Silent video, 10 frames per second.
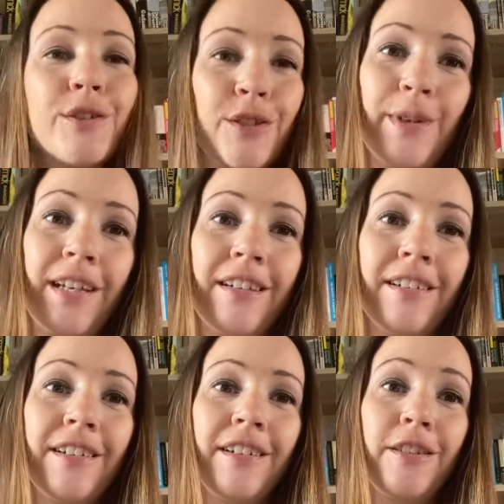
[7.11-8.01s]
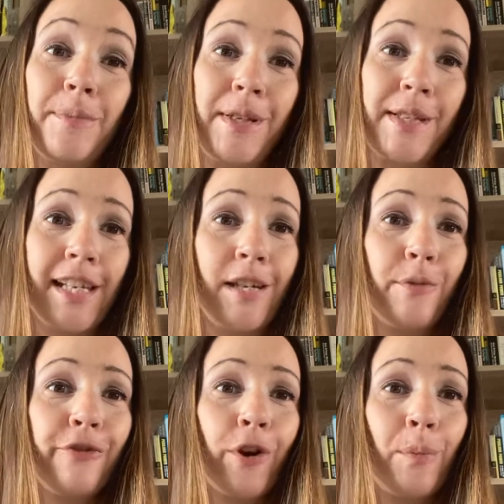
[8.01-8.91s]
doing the museum
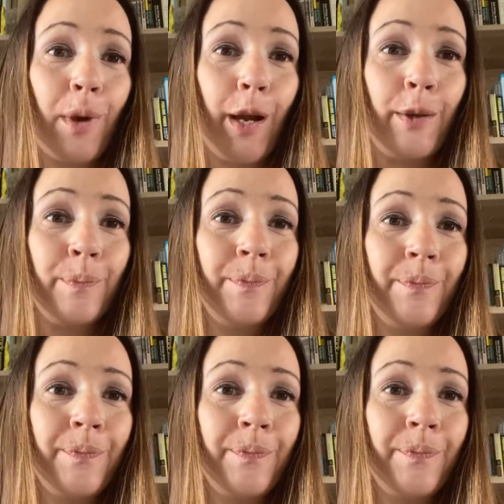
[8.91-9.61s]
from home.